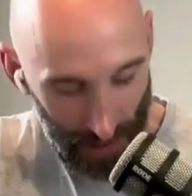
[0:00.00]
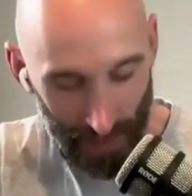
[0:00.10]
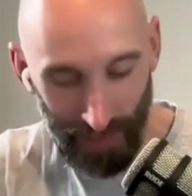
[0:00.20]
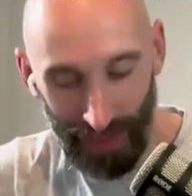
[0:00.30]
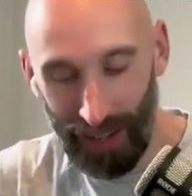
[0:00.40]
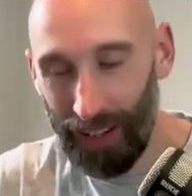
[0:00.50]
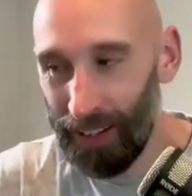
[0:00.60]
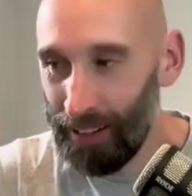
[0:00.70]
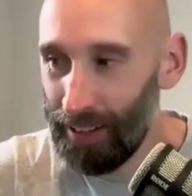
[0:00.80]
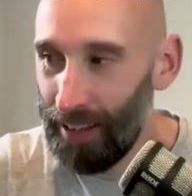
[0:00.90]
Oh,
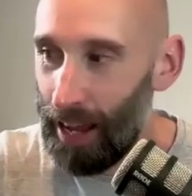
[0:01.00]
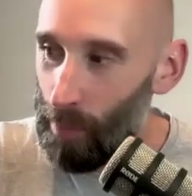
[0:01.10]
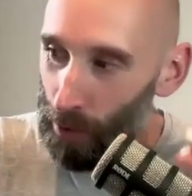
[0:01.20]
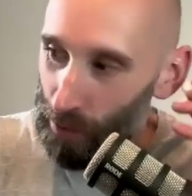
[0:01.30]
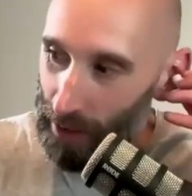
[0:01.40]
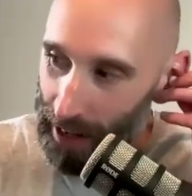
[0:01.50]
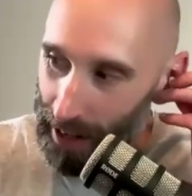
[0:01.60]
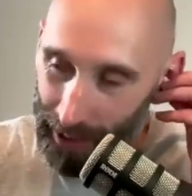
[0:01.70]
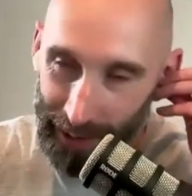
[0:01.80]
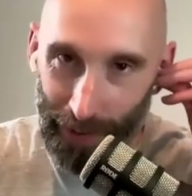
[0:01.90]
AirPod fell
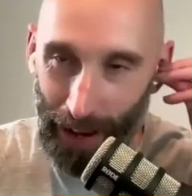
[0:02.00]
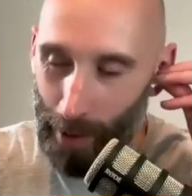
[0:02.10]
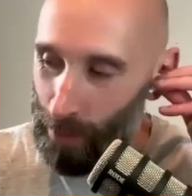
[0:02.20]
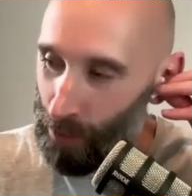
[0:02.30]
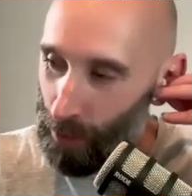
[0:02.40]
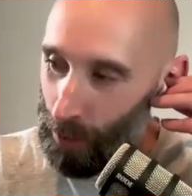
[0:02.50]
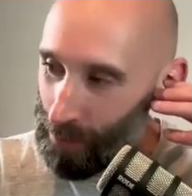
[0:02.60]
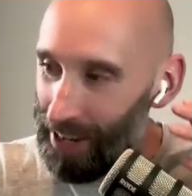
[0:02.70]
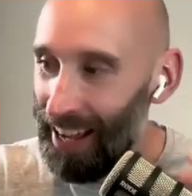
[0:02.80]
out. That's never happened before.